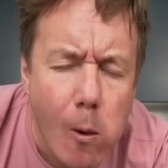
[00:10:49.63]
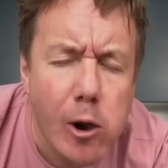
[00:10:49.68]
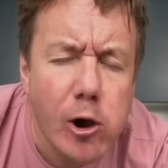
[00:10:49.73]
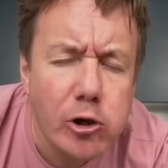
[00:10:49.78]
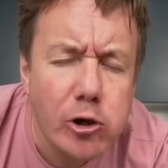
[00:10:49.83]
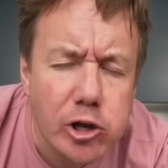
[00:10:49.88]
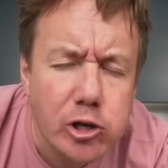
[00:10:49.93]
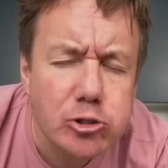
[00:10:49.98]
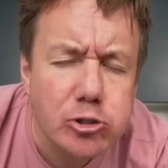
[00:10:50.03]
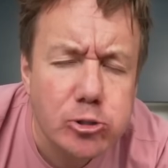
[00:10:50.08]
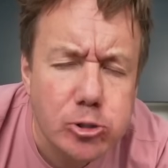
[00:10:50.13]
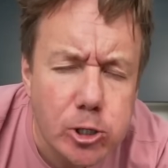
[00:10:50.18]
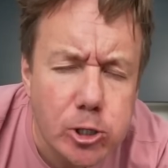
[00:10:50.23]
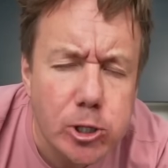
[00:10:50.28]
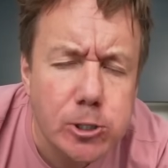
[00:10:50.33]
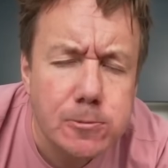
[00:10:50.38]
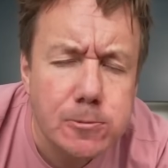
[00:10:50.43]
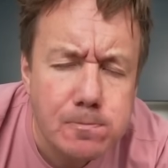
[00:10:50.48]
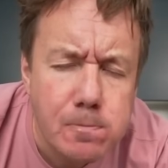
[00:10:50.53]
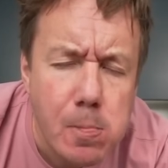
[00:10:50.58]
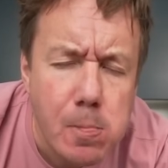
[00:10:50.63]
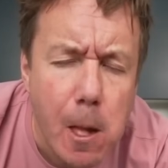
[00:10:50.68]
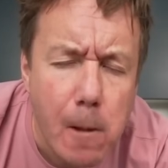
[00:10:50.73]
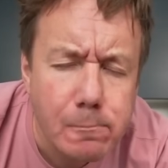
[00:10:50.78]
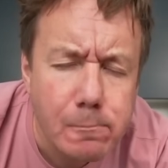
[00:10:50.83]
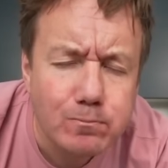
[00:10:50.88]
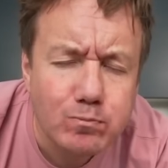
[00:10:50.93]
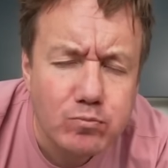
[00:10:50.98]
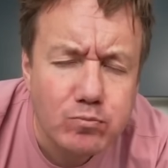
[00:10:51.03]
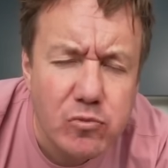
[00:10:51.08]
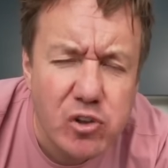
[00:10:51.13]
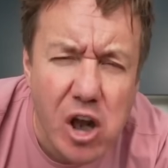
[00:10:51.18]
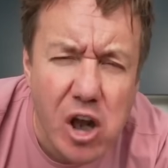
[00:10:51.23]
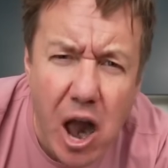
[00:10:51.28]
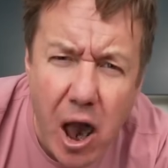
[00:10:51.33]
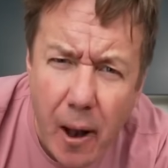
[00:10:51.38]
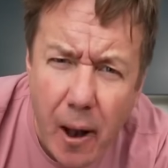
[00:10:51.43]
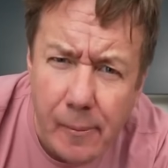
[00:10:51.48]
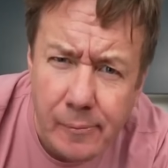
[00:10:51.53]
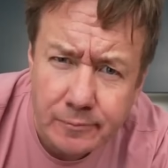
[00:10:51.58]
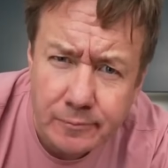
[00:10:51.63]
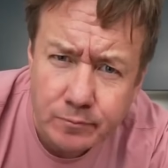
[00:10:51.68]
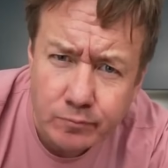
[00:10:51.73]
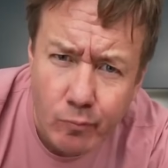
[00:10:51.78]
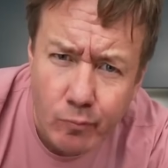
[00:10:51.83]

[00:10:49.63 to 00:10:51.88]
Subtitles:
Oh, that's good. Damn.